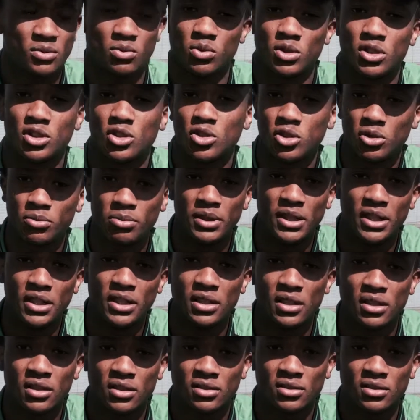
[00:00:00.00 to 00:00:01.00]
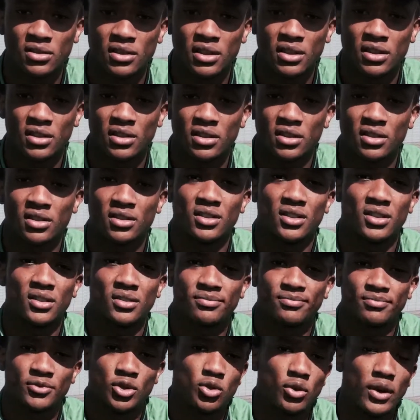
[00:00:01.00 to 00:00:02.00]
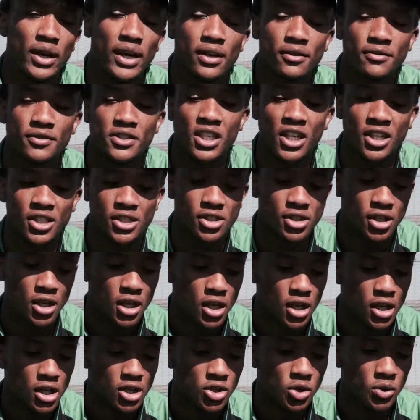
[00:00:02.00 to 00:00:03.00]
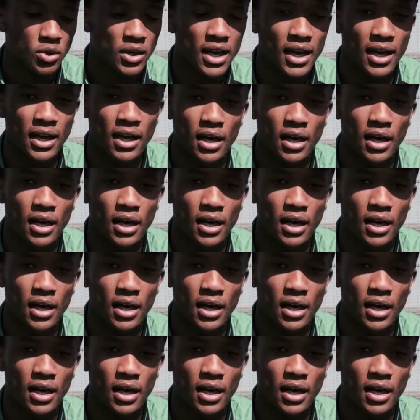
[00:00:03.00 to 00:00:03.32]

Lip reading: it could be a creative touch. So